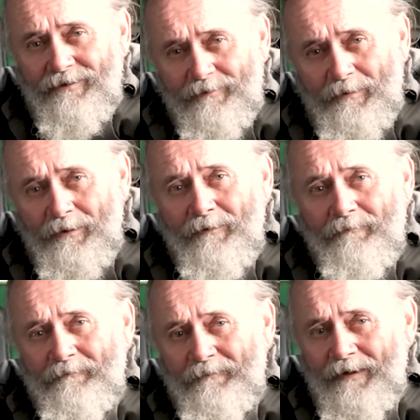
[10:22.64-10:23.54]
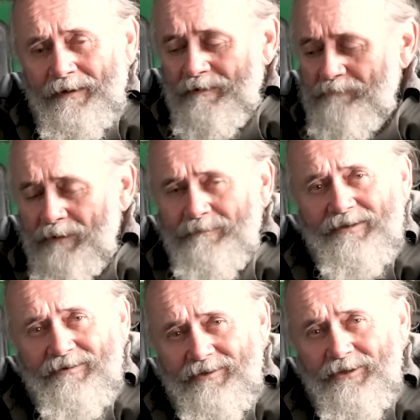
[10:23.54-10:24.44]
not a problem. Probably
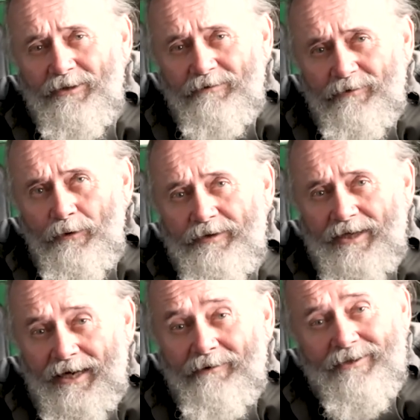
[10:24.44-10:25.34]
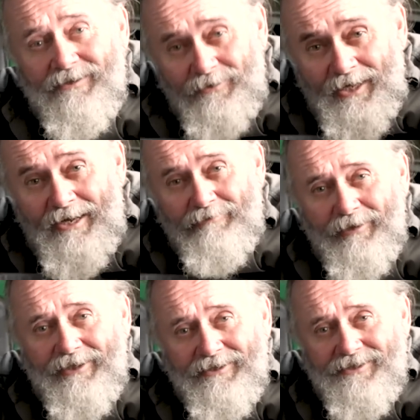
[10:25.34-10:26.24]
the third or fourth go, it'd look
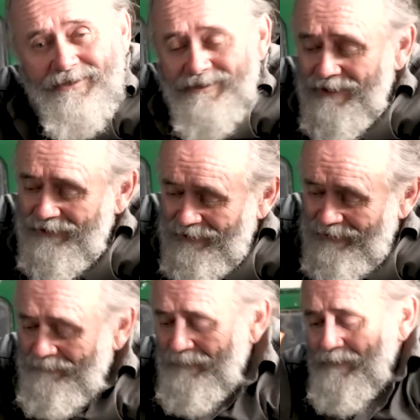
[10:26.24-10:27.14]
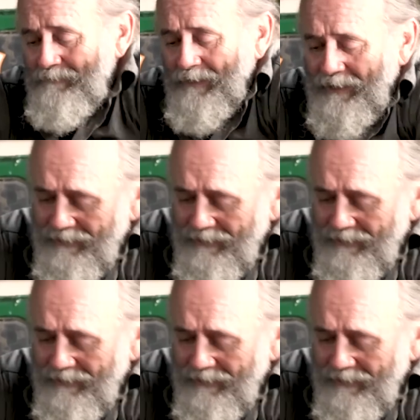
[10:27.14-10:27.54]
halfway decent too. But